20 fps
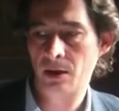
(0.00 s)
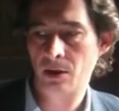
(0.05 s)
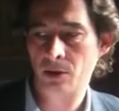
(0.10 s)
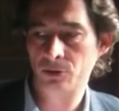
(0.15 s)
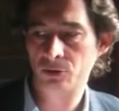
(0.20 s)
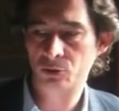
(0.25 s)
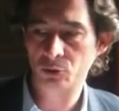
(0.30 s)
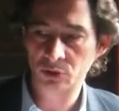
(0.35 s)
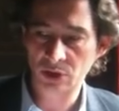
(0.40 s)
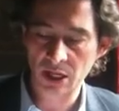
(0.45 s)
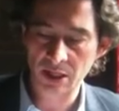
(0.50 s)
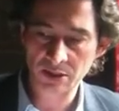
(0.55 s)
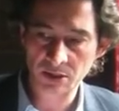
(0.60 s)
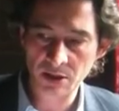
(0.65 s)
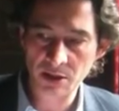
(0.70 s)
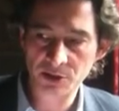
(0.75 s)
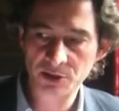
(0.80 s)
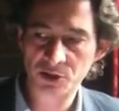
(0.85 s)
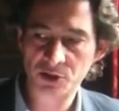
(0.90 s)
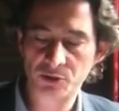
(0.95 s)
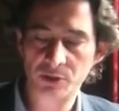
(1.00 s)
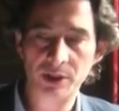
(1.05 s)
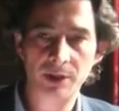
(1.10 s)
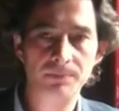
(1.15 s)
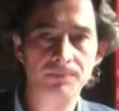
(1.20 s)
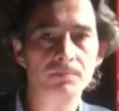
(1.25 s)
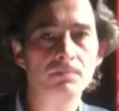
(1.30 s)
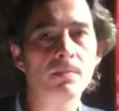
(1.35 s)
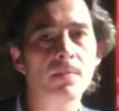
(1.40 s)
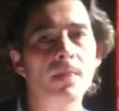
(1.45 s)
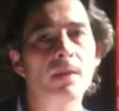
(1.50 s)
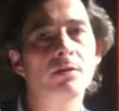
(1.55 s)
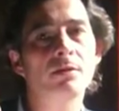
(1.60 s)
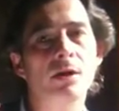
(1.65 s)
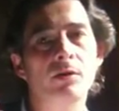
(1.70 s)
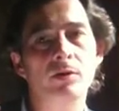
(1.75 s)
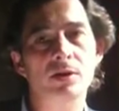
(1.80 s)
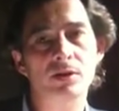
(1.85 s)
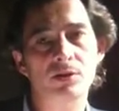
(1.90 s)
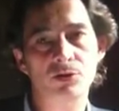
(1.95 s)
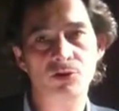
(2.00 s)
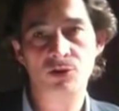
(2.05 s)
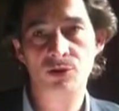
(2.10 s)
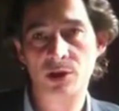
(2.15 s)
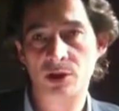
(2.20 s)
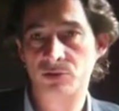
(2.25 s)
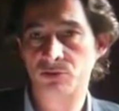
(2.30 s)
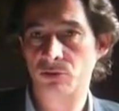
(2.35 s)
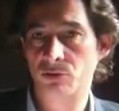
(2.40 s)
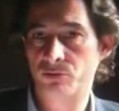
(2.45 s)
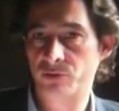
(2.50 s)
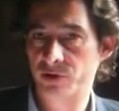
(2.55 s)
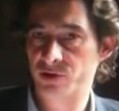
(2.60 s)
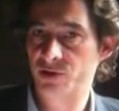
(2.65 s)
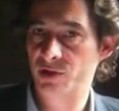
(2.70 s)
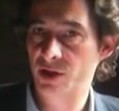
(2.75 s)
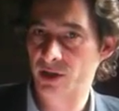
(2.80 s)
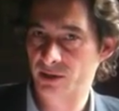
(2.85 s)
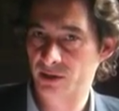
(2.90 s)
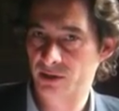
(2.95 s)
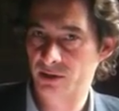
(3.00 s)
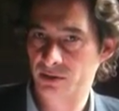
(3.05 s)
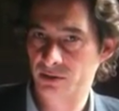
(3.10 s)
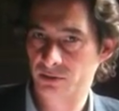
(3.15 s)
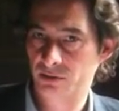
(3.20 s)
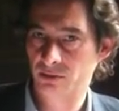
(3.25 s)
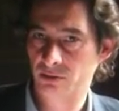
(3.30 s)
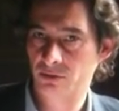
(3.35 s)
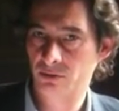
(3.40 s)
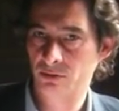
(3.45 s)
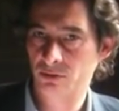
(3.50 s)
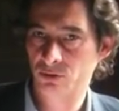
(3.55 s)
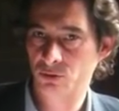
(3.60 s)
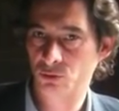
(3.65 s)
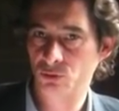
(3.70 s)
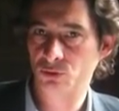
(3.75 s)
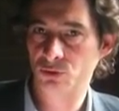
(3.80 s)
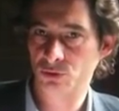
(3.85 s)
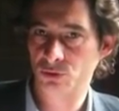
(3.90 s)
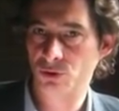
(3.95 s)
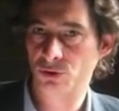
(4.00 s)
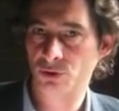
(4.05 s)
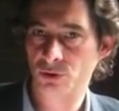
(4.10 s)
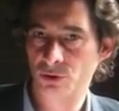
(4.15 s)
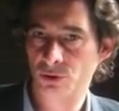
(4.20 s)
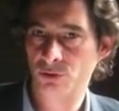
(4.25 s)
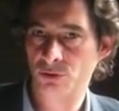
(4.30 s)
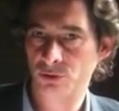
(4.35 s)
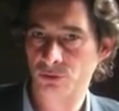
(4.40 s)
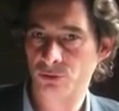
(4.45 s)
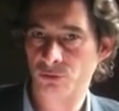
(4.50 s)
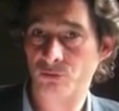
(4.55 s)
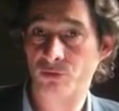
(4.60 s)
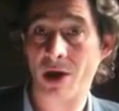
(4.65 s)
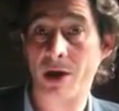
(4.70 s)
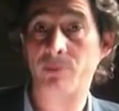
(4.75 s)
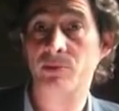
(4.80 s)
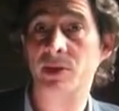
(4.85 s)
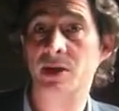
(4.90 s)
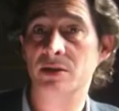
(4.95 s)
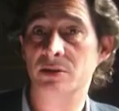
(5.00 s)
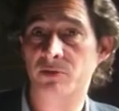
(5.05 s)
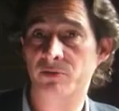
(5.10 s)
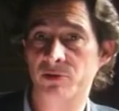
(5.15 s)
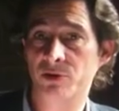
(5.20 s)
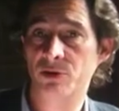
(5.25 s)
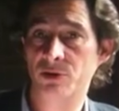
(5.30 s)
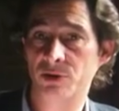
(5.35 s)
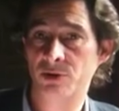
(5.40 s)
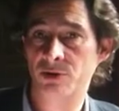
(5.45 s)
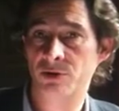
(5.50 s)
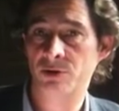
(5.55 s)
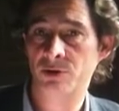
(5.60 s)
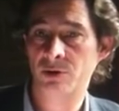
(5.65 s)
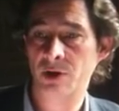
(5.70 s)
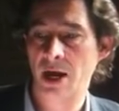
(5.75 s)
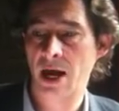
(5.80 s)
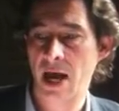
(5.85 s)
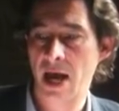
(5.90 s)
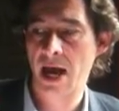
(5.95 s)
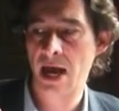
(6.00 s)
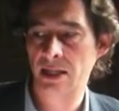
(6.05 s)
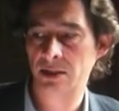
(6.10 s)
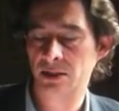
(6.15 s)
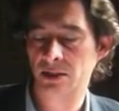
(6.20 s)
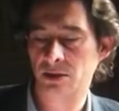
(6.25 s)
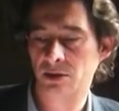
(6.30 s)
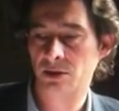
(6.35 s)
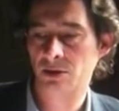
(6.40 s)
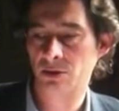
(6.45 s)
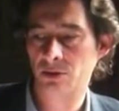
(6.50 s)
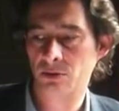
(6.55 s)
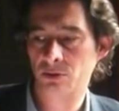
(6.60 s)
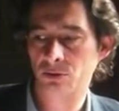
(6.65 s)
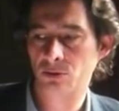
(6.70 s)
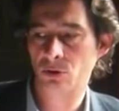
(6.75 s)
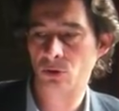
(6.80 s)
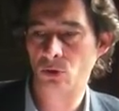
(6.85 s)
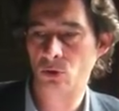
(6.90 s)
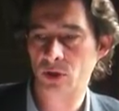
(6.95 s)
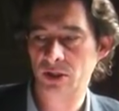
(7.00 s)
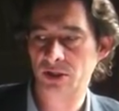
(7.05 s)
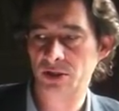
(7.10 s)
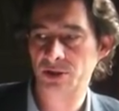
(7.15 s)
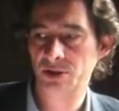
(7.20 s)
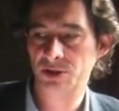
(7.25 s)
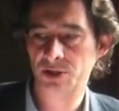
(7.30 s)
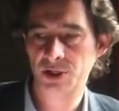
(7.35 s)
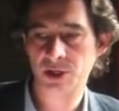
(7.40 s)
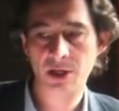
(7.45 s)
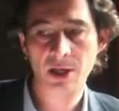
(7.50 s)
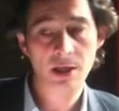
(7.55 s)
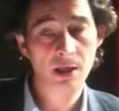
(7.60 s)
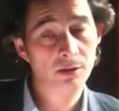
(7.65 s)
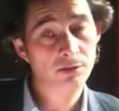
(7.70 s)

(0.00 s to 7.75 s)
on 2003, there was such a natural richness, due to the ripeness of the year and the low acidity,